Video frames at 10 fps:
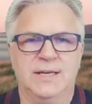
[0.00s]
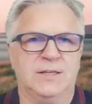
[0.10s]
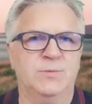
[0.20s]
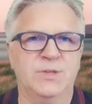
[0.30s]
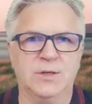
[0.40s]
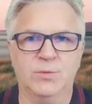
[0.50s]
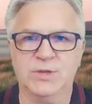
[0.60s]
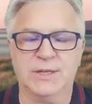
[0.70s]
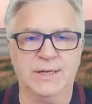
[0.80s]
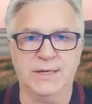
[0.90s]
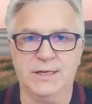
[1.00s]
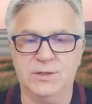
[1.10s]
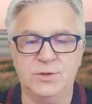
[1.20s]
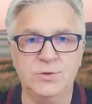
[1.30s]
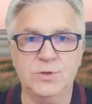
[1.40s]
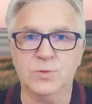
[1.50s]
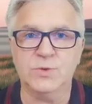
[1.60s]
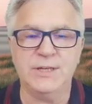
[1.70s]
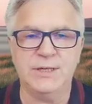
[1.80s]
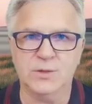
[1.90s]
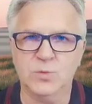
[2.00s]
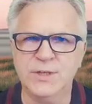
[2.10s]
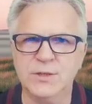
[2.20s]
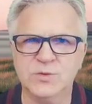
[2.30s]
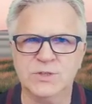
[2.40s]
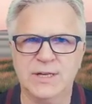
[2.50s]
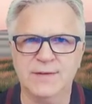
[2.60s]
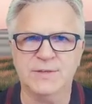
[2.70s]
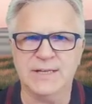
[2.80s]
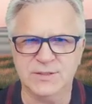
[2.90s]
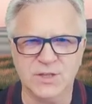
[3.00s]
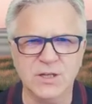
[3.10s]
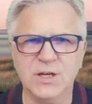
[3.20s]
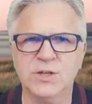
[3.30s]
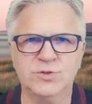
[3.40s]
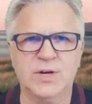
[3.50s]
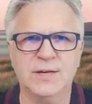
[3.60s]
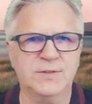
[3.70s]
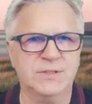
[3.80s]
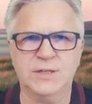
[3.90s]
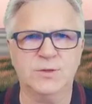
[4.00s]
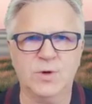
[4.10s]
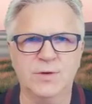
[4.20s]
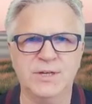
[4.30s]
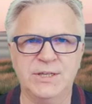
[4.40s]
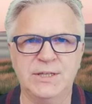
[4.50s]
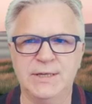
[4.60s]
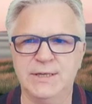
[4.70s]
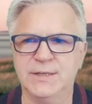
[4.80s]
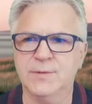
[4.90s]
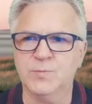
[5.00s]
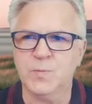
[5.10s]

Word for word: That can be complicated. You don't need it. Windows 11 has a lot of drivers that you already need.